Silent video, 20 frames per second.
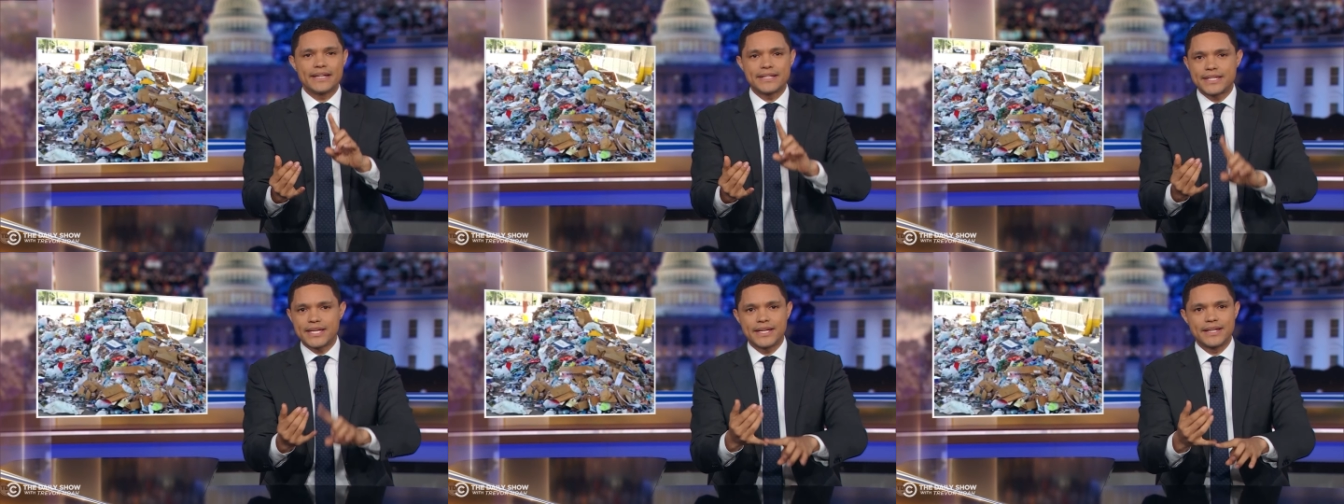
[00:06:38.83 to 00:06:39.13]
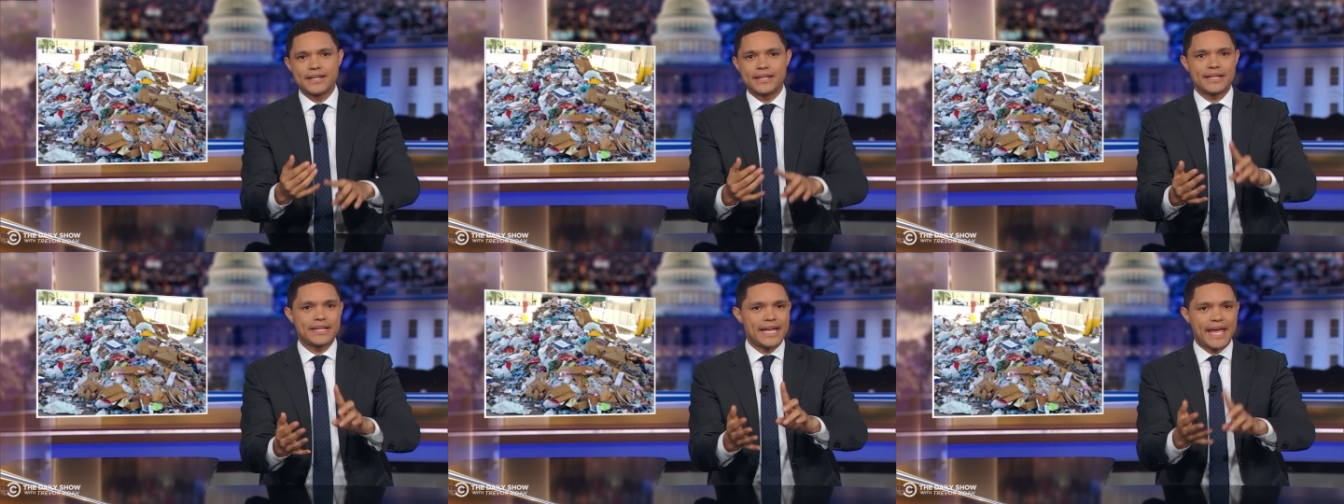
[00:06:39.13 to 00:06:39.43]

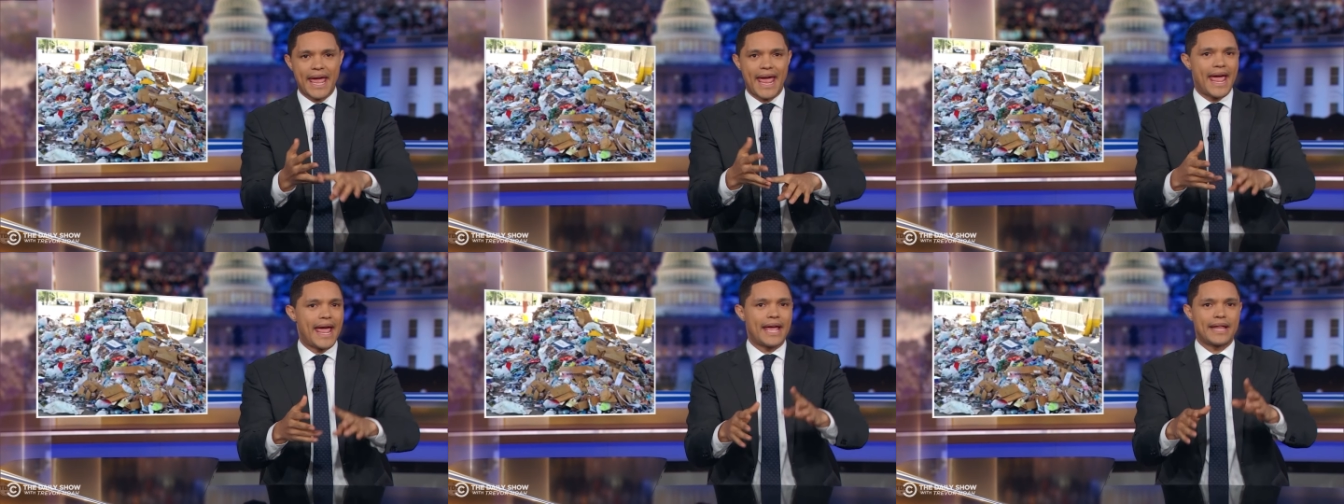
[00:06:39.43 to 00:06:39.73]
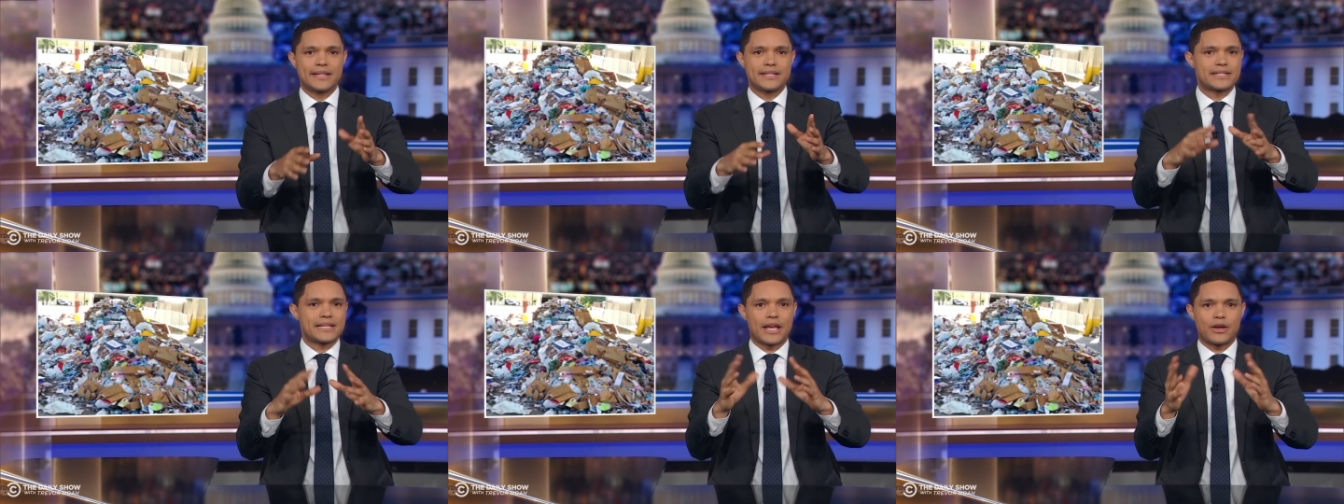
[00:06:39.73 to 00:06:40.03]
tin
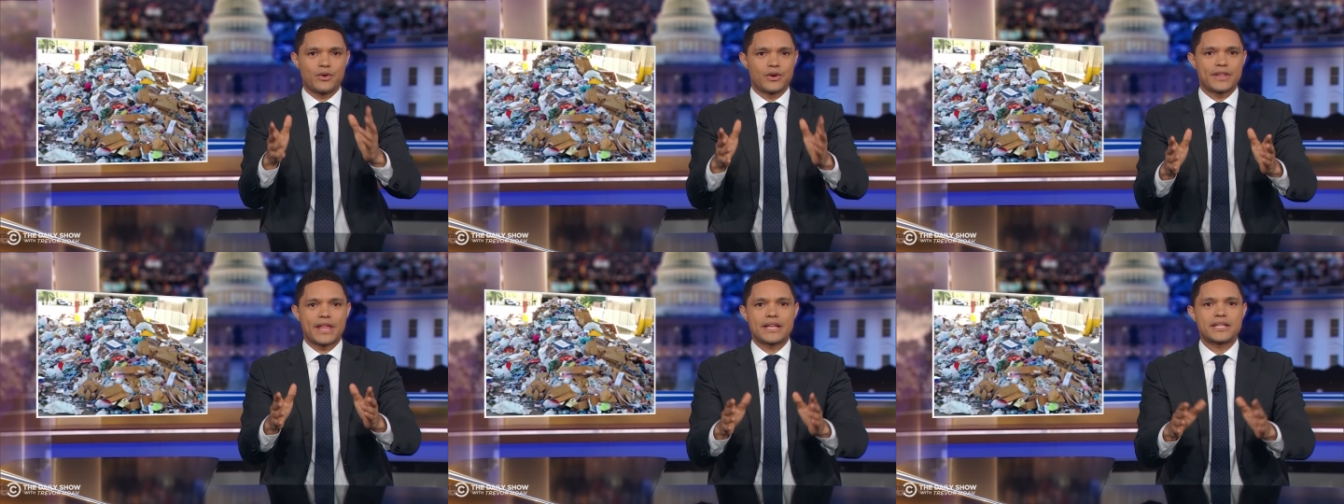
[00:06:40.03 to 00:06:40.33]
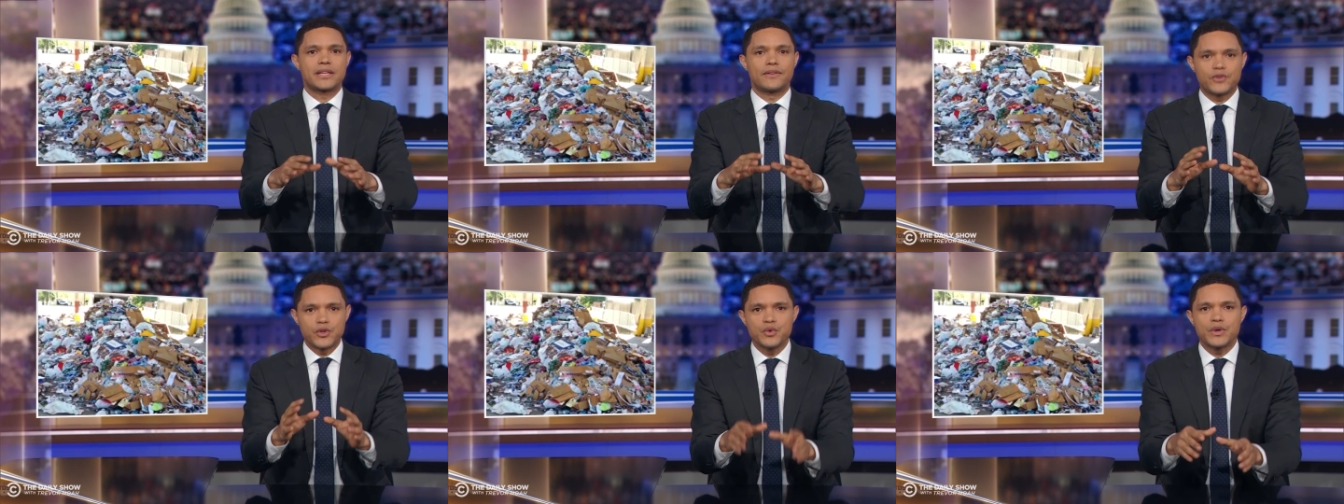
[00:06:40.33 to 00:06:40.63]
cans, like all of that
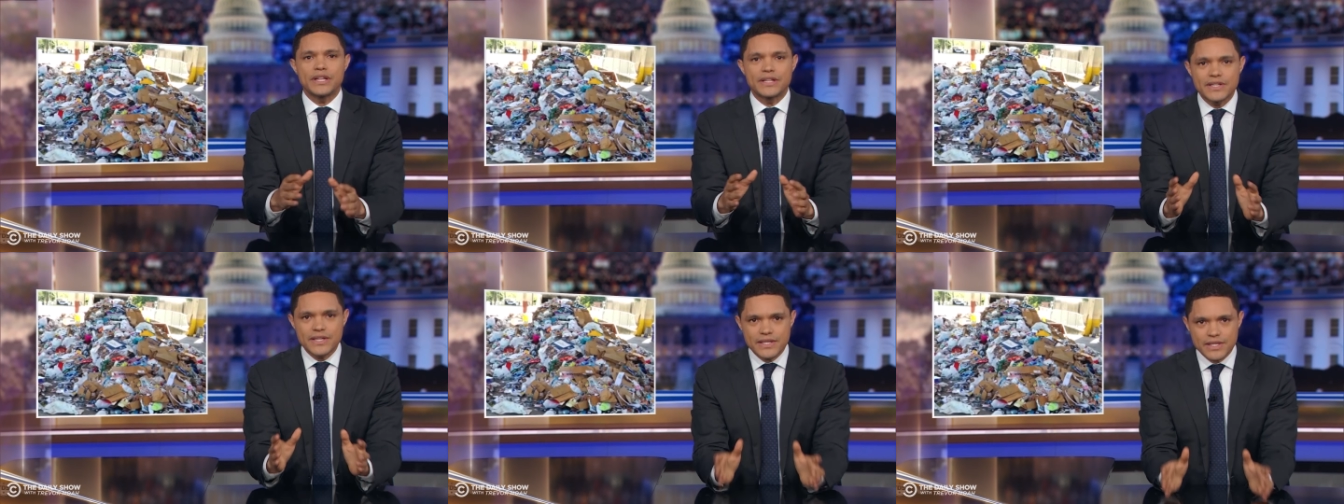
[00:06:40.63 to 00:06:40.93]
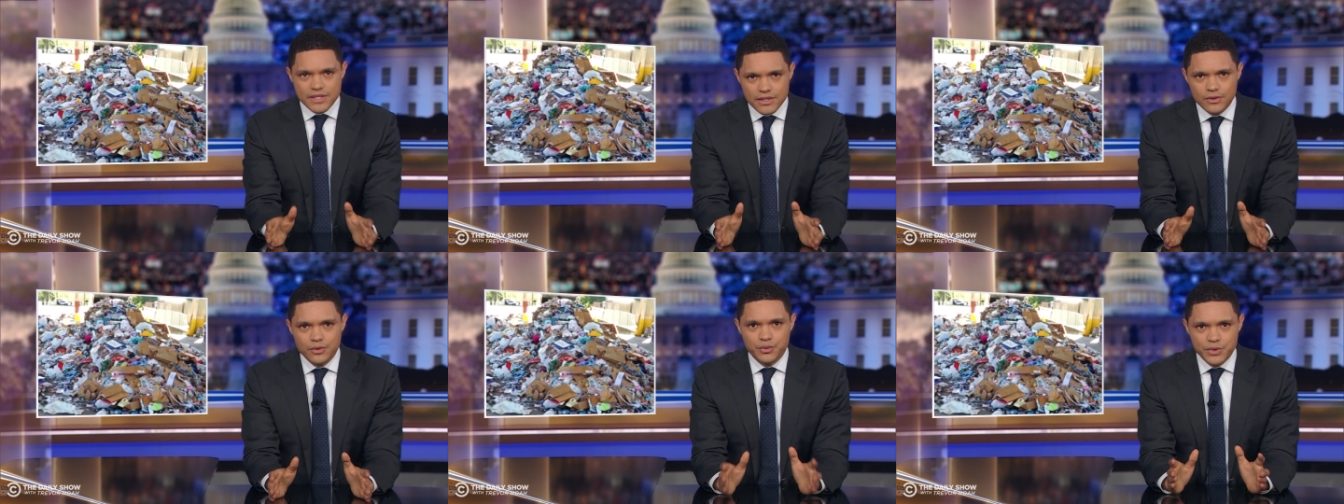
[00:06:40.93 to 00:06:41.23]
stuff, you can
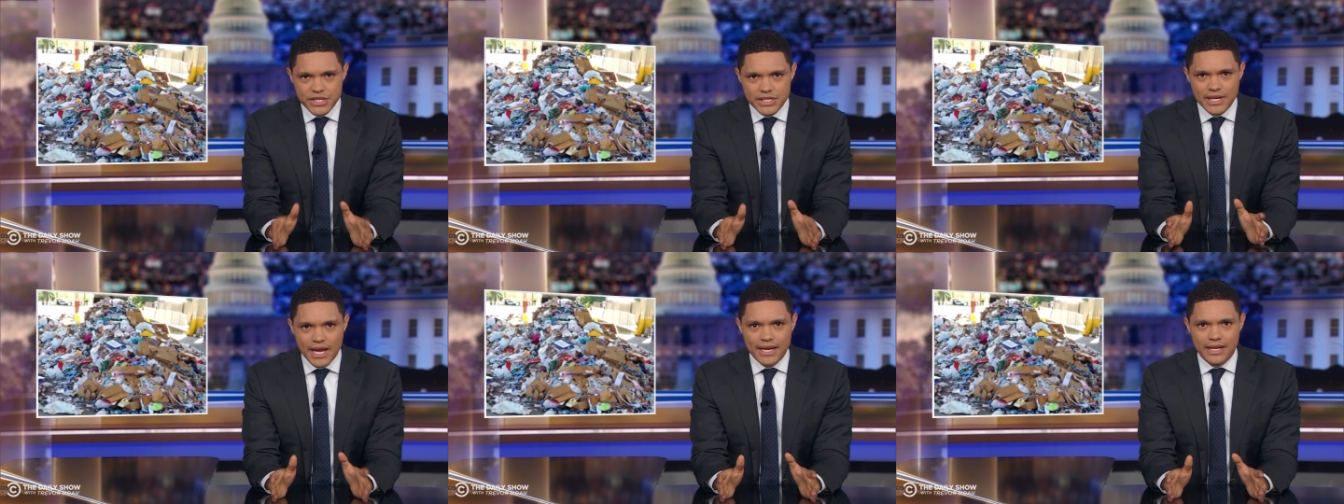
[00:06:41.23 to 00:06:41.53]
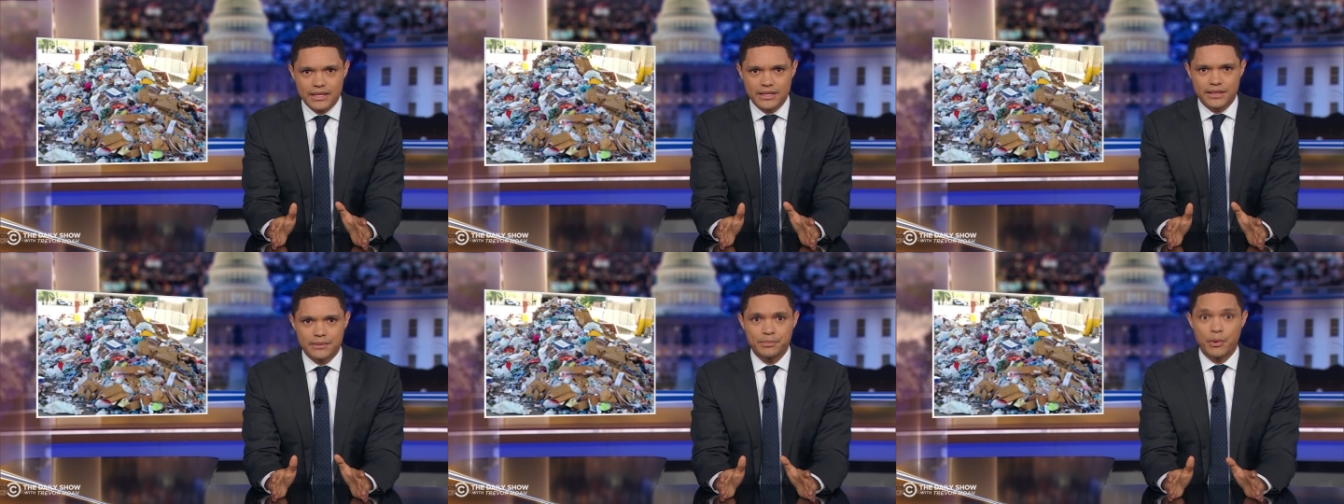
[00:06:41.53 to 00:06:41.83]
still recycle it.